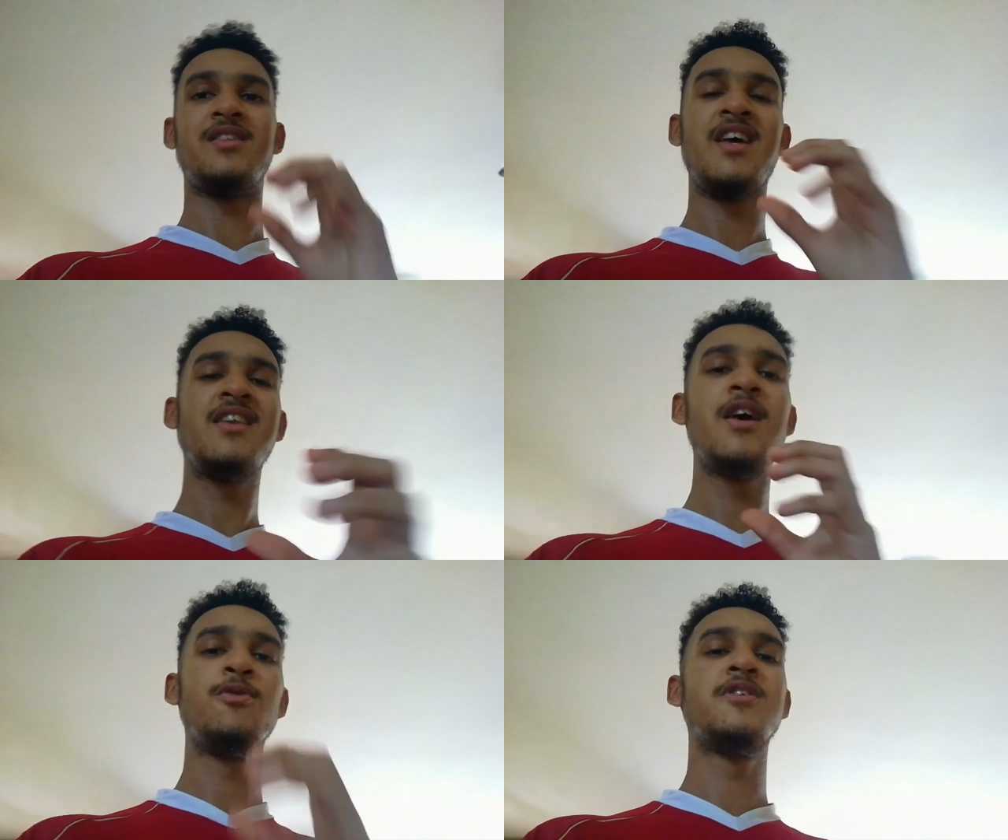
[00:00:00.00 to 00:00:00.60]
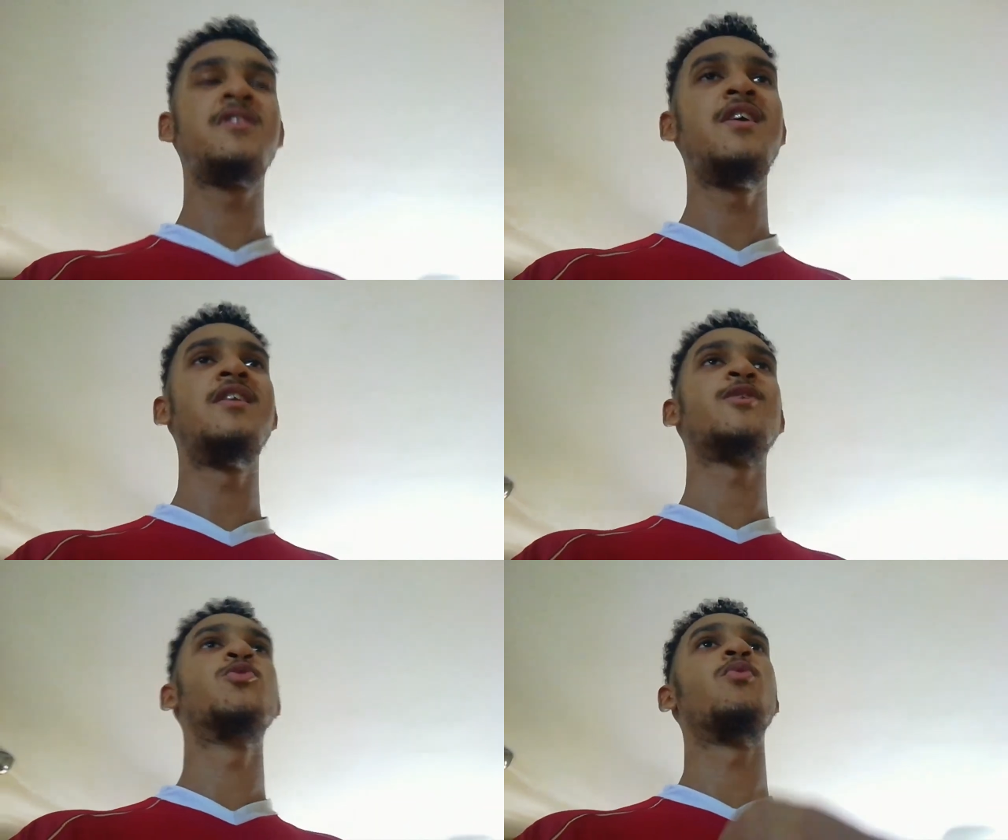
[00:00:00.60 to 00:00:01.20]
Then they will see
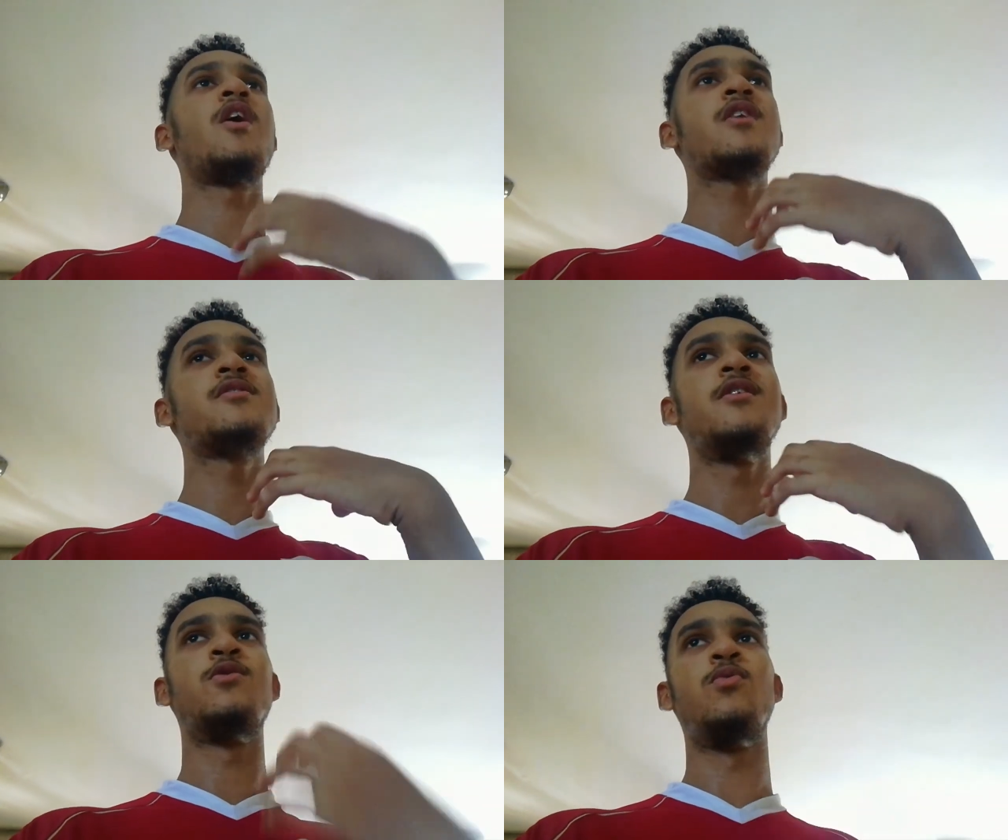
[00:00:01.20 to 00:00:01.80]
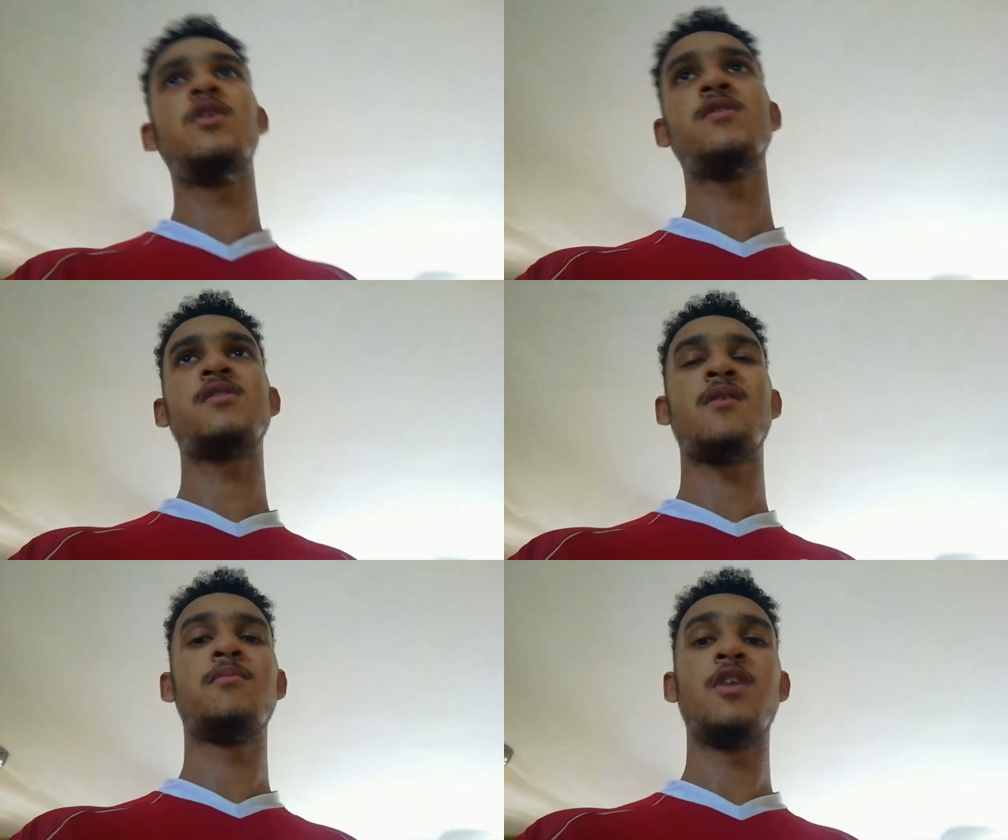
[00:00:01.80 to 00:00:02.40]
that you're actually doing
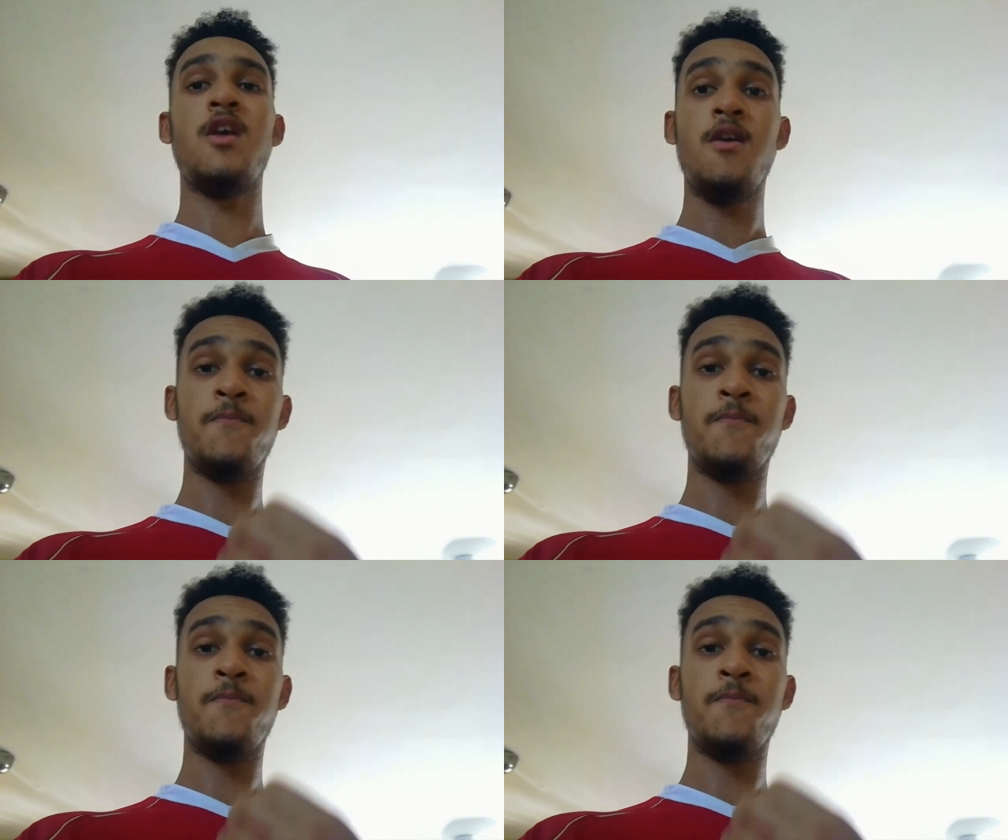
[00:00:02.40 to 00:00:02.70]
something